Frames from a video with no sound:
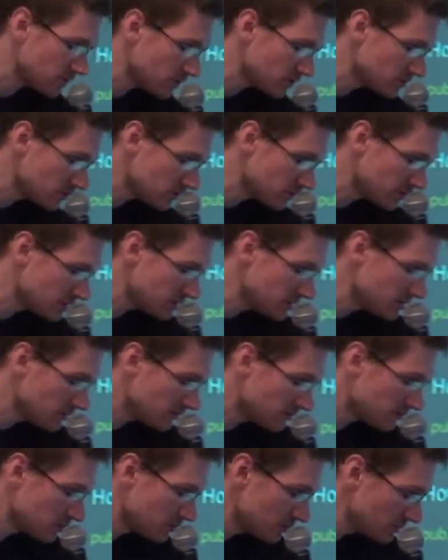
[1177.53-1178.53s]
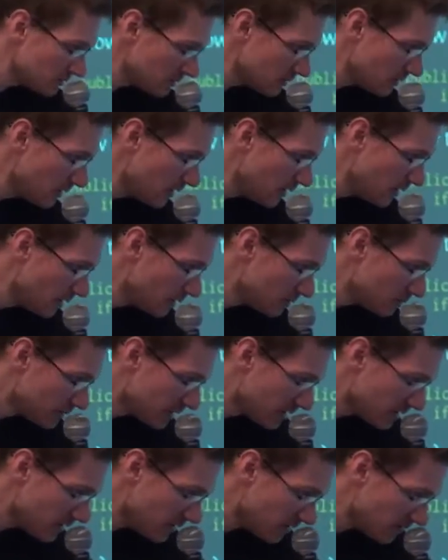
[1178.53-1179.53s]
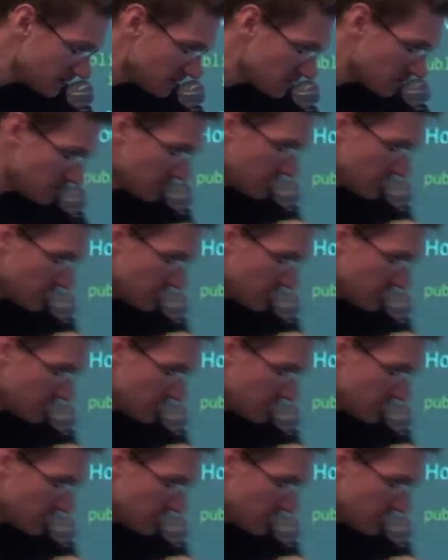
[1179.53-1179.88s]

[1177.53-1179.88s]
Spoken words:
an authority, of course. You can have some